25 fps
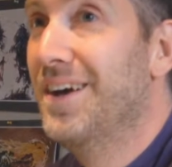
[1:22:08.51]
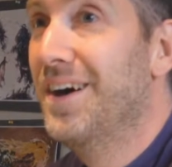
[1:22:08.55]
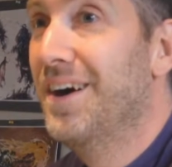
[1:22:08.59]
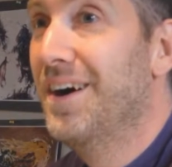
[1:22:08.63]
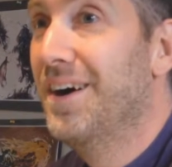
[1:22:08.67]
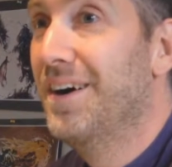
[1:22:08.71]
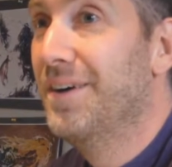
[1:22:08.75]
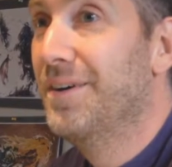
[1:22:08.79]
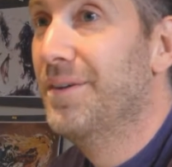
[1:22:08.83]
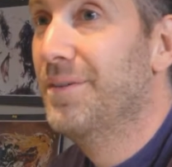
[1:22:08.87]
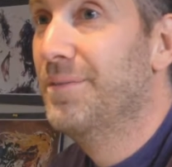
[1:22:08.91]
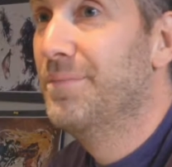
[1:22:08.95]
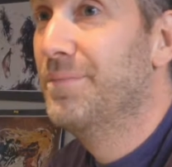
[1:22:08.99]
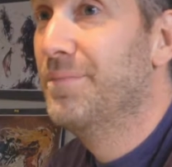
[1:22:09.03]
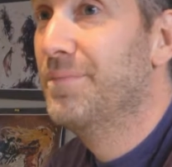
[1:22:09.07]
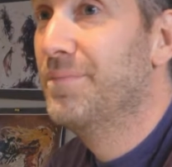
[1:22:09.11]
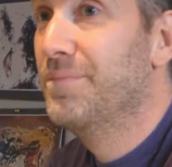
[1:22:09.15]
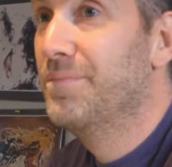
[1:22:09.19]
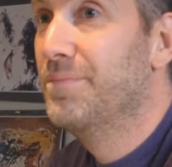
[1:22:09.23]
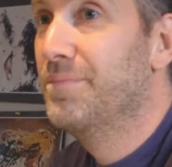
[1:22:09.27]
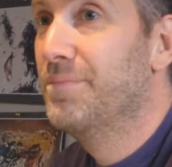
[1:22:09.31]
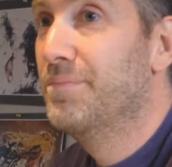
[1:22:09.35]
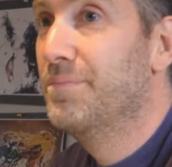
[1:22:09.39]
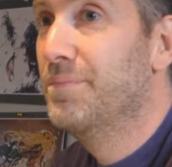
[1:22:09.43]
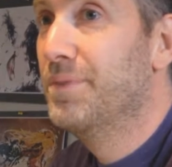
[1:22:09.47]

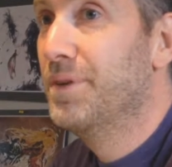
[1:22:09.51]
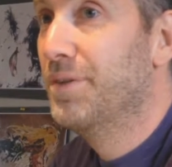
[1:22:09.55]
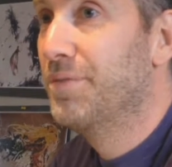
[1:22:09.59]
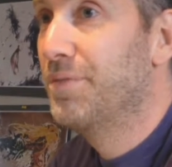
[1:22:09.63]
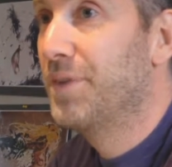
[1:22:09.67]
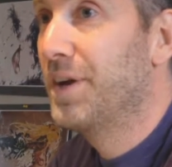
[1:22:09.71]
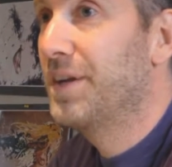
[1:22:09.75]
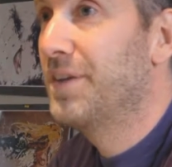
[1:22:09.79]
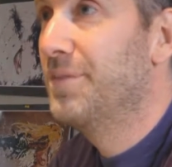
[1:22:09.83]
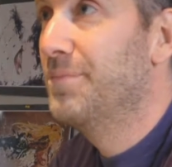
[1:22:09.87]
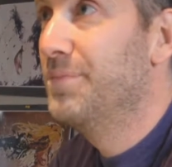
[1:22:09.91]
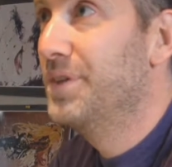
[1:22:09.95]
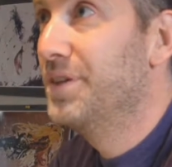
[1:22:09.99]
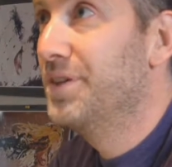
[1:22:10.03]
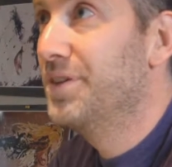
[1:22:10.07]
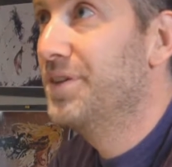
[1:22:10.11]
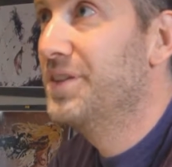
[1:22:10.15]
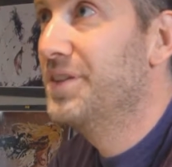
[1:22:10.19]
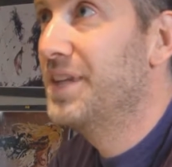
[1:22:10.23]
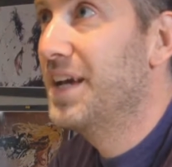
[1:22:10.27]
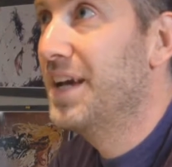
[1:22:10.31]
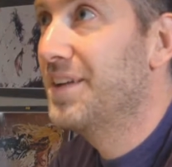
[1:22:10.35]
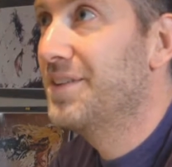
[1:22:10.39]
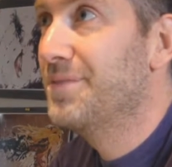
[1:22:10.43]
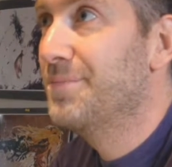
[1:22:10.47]
But if I can be a
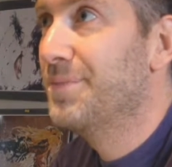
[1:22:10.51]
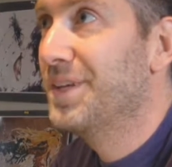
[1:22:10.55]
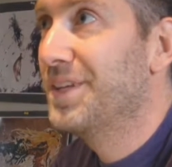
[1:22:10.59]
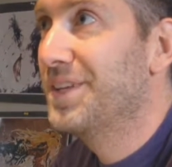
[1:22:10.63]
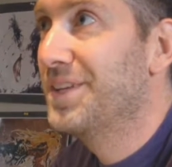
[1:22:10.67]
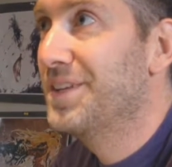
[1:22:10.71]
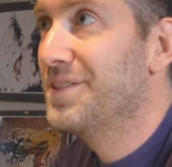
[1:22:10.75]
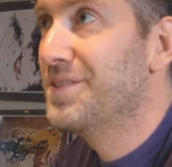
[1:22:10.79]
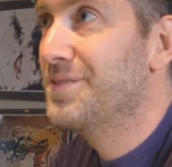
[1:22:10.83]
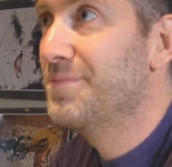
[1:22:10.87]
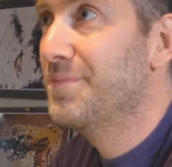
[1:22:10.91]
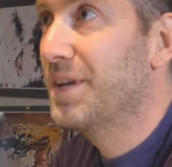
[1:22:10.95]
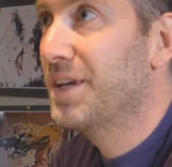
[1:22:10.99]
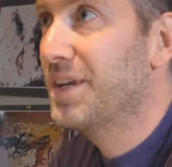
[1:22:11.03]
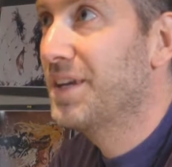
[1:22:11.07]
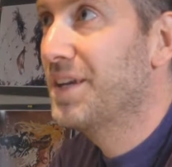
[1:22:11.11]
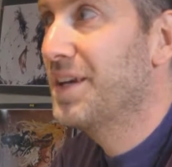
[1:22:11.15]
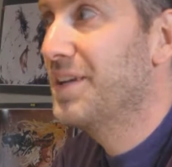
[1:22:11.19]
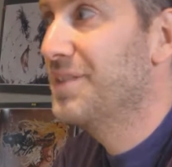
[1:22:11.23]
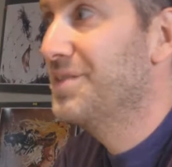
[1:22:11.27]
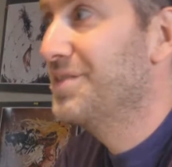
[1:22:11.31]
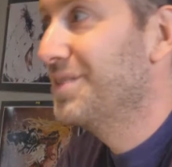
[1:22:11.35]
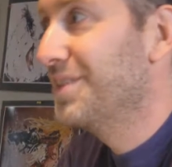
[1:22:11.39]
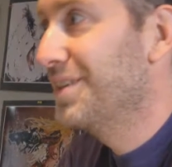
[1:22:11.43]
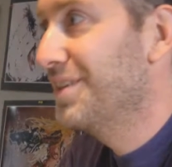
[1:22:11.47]
good dad to my kids, and my
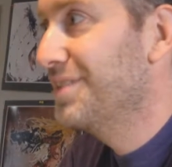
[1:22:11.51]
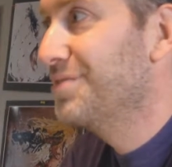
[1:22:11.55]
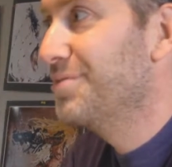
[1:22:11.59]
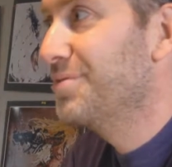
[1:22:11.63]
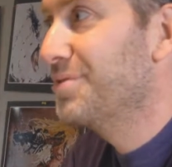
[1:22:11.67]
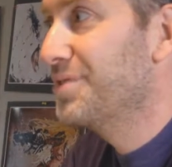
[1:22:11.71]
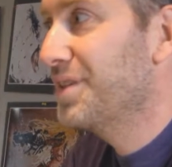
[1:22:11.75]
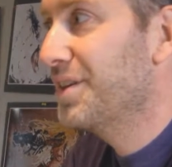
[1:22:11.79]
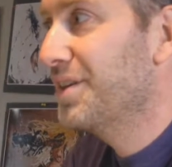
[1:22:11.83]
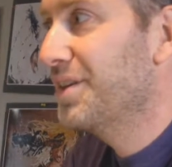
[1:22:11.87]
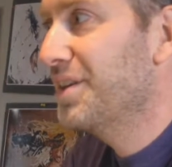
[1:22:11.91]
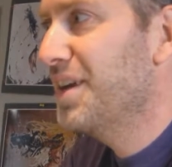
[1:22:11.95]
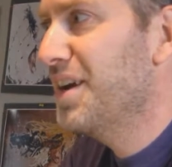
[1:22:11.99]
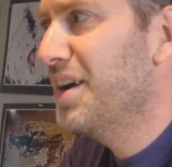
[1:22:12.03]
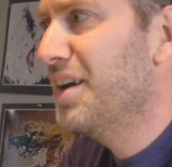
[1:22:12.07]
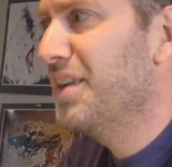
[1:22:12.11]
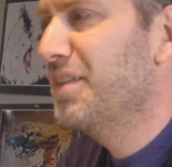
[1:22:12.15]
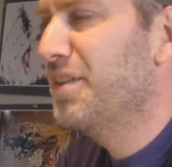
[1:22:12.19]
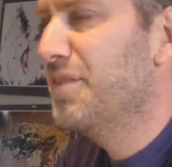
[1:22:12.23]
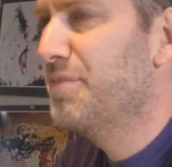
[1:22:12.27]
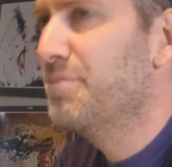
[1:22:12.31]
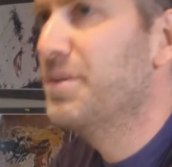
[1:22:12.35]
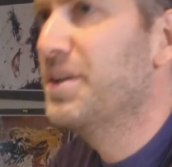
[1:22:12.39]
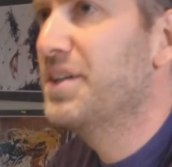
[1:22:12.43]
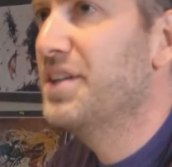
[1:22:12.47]
kids would say, yeah,
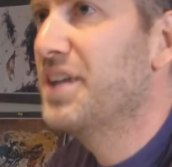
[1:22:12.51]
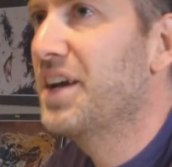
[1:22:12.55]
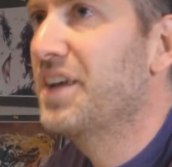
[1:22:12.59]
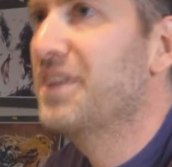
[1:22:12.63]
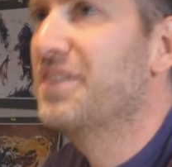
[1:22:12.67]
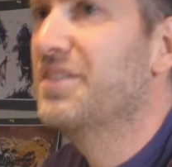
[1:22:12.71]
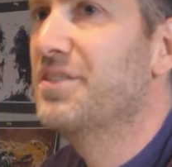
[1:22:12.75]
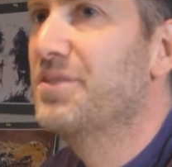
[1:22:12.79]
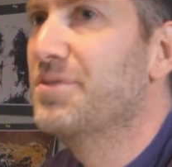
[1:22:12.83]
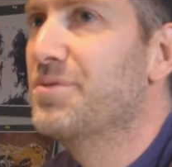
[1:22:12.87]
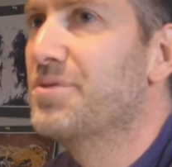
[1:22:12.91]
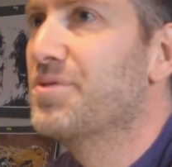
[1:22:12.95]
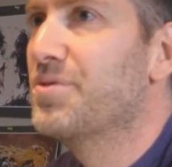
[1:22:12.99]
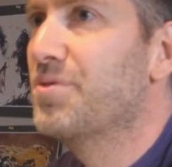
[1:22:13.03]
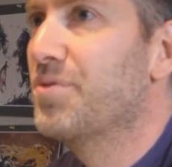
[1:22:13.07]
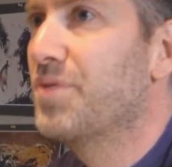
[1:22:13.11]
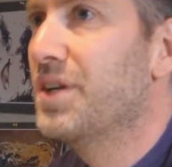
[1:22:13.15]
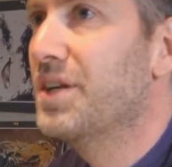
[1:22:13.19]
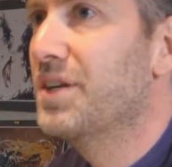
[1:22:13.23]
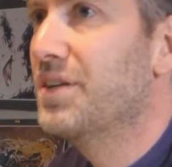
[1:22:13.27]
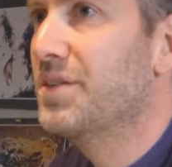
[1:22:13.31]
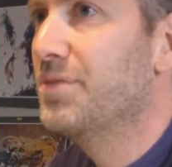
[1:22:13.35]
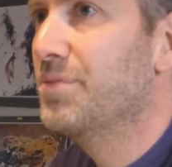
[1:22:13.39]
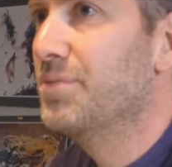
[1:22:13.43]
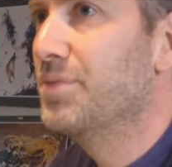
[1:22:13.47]
I love my dad, and he was
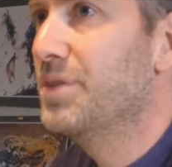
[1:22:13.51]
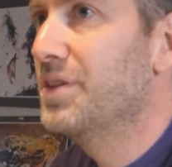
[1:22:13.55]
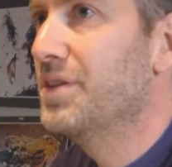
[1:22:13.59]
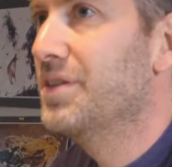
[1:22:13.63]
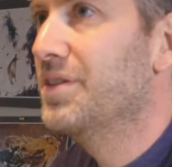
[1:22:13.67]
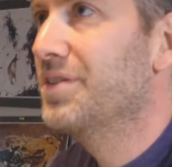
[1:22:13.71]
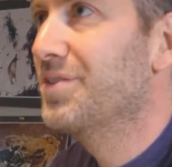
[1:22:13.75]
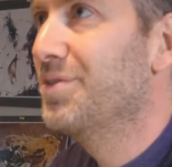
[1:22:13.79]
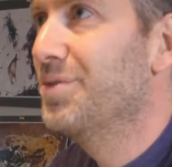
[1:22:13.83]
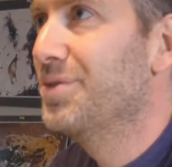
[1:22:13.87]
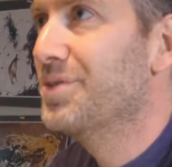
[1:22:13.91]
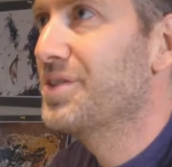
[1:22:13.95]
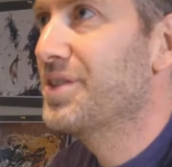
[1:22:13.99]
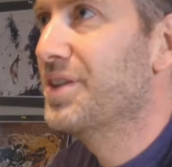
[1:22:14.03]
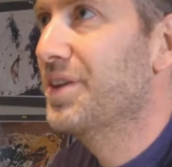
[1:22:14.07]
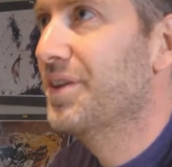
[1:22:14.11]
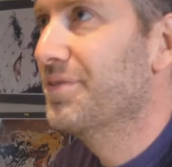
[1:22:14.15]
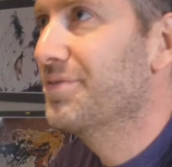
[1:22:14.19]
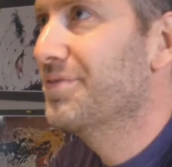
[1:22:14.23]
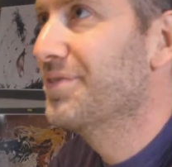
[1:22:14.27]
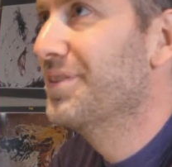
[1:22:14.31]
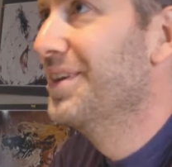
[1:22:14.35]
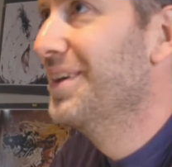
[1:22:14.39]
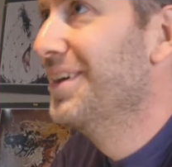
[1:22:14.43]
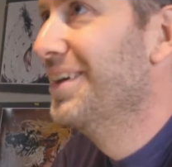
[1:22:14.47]
great, and we did cool
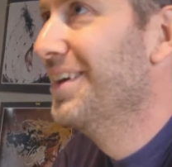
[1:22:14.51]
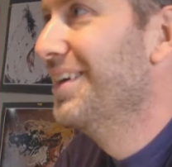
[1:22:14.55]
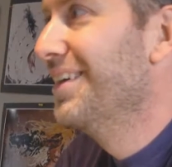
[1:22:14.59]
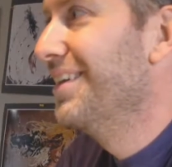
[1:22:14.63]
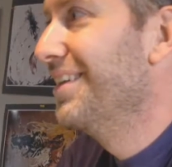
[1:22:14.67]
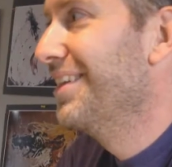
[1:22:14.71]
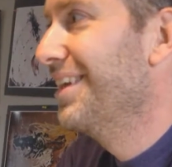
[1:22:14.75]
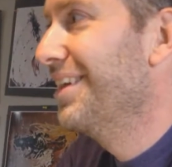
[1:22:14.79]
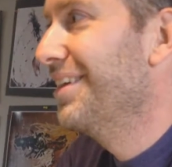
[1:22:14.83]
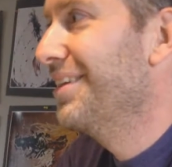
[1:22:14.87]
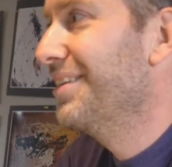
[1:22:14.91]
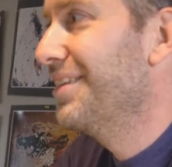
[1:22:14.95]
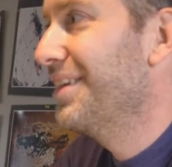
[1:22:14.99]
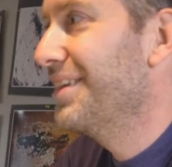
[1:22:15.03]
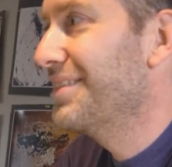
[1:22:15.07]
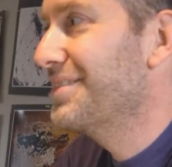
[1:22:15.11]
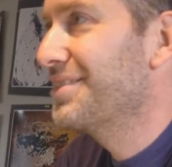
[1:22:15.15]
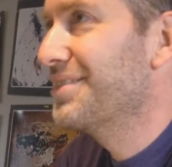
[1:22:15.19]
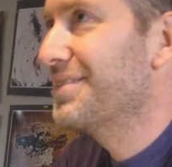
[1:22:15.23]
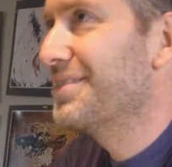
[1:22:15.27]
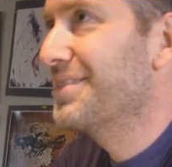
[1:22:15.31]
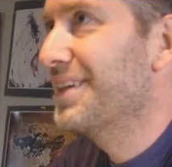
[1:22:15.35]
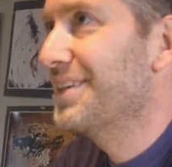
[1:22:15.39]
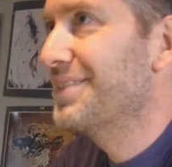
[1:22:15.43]
stuff. That's